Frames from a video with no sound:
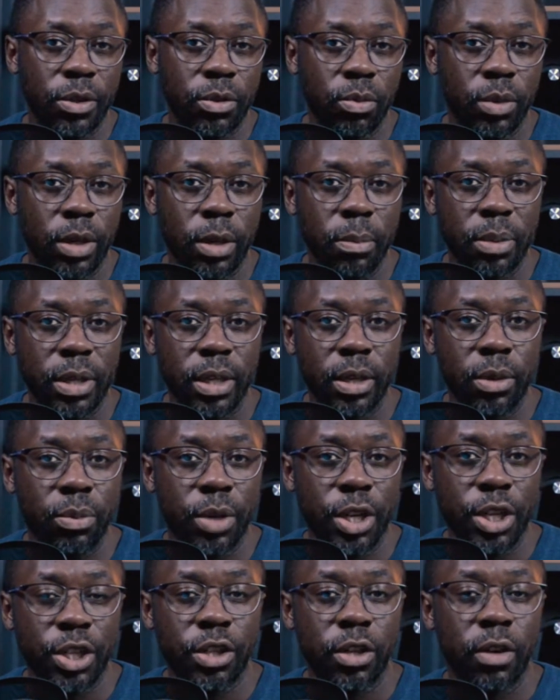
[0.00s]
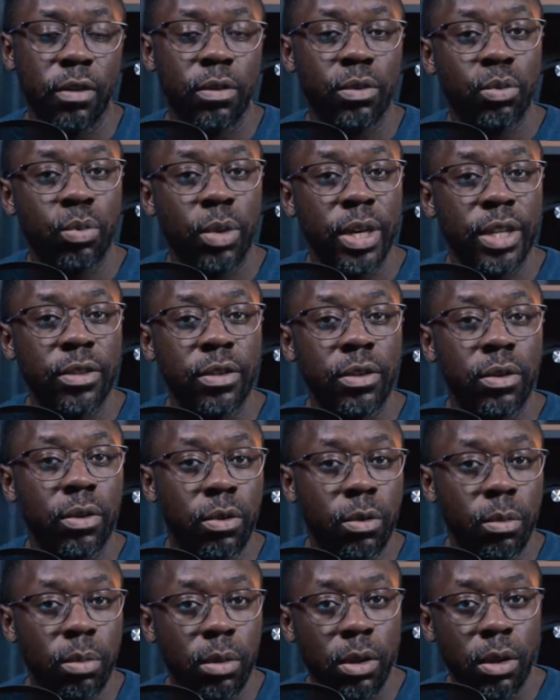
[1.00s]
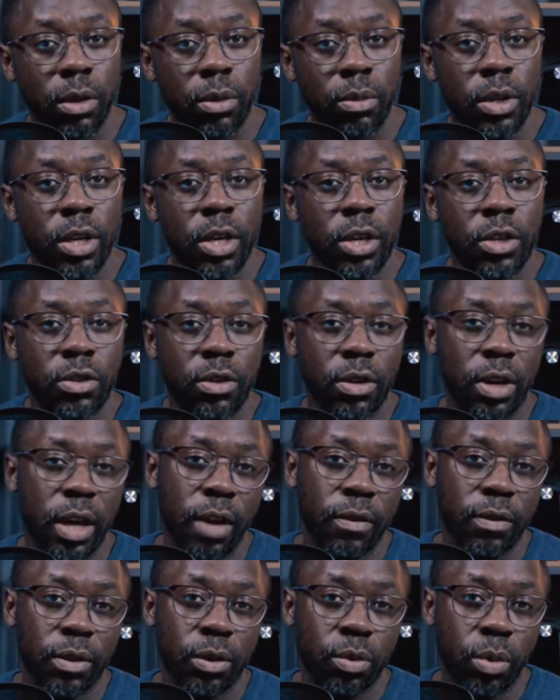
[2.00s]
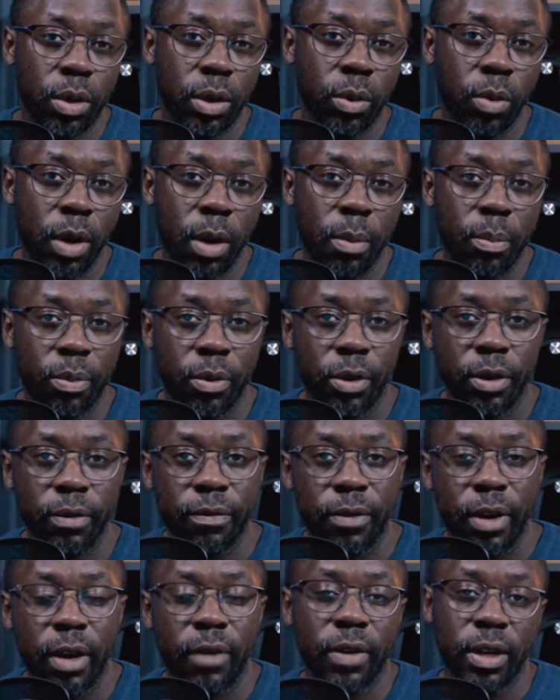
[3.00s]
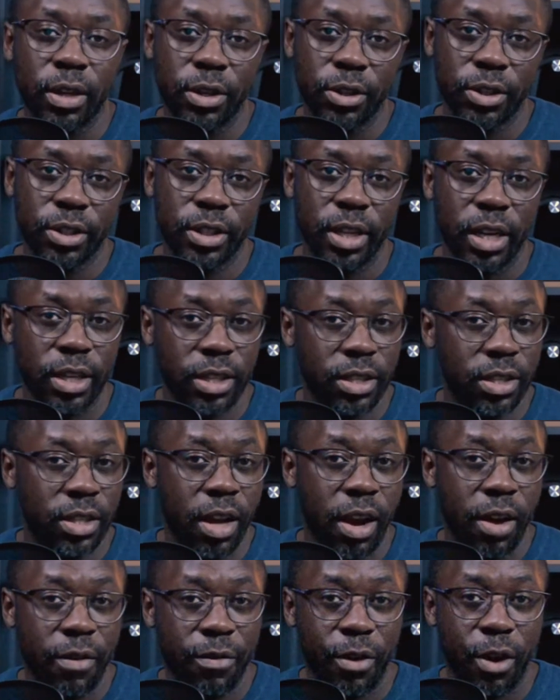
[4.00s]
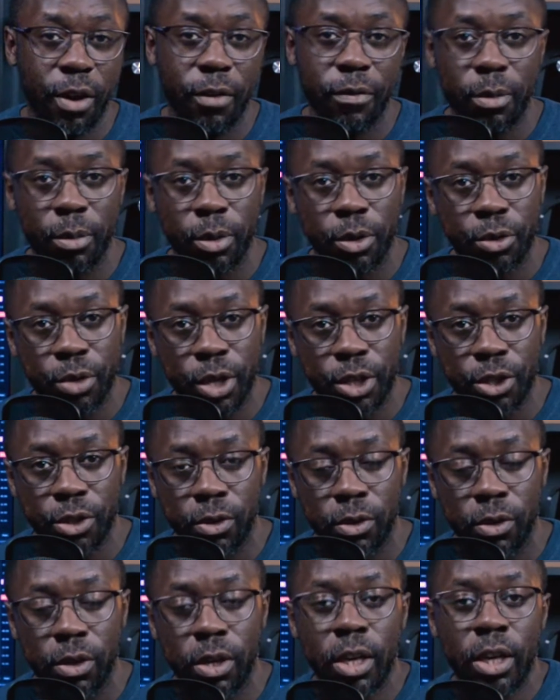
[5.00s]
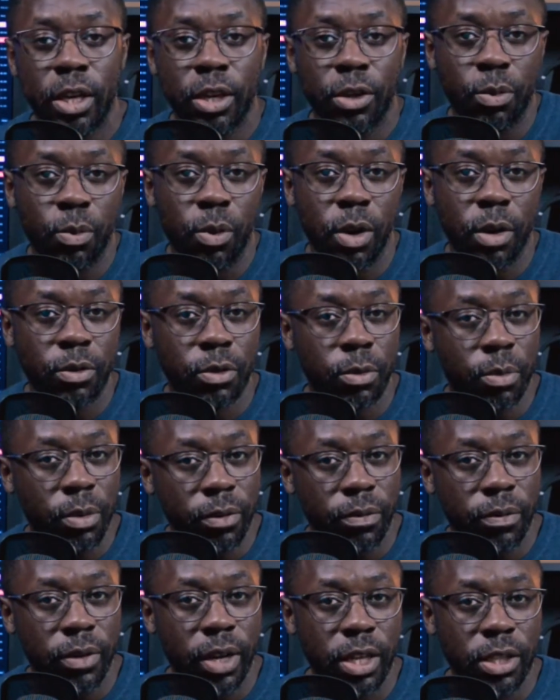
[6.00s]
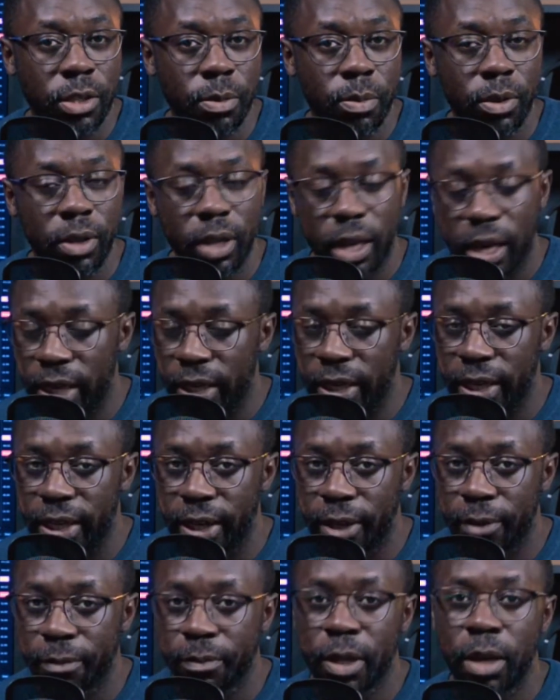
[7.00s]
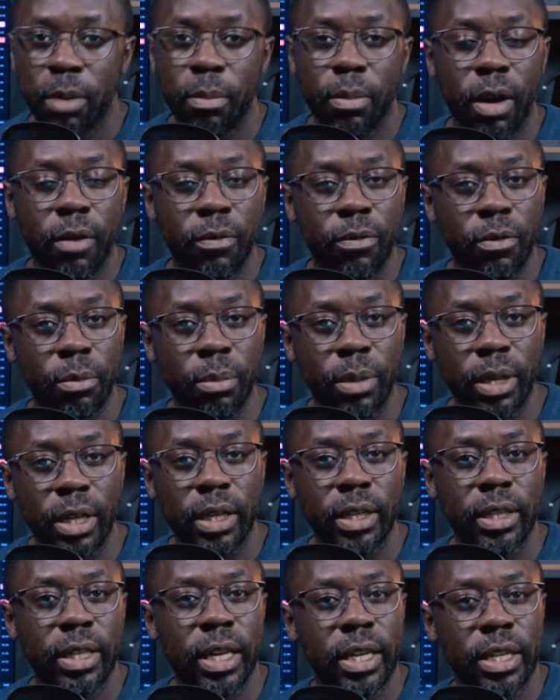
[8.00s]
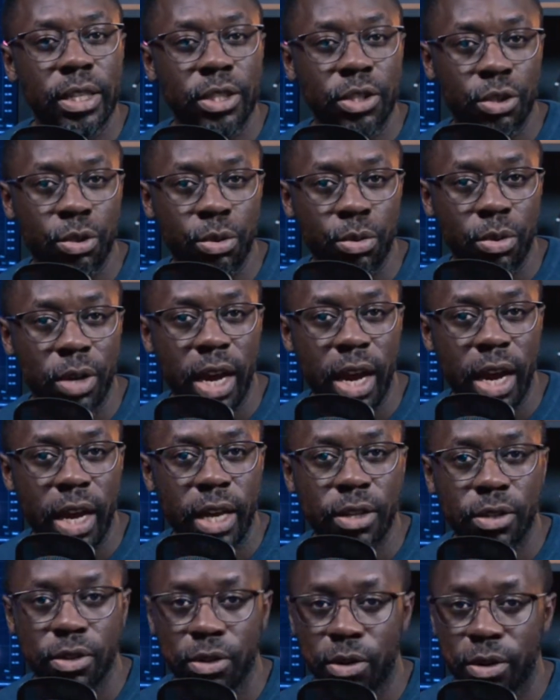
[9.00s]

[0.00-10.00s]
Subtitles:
with a PE ratio of 20 or below, so having 21.5, I understand it's not far from the threshold. You want to be flexible, I get it, but for me that is too high, so